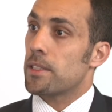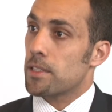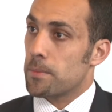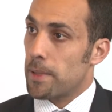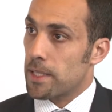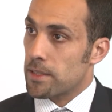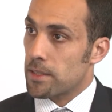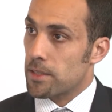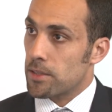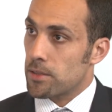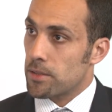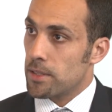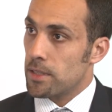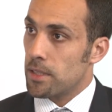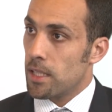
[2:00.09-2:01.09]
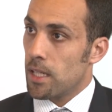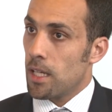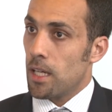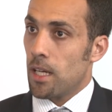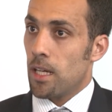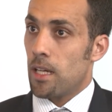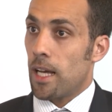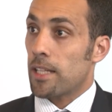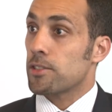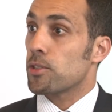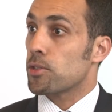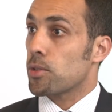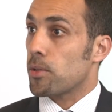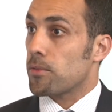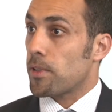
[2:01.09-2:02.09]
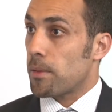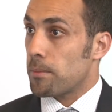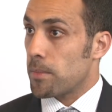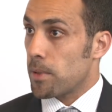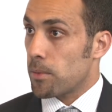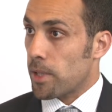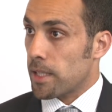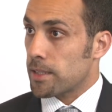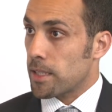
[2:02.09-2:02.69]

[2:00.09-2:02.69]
in the space industry, as you saw from what I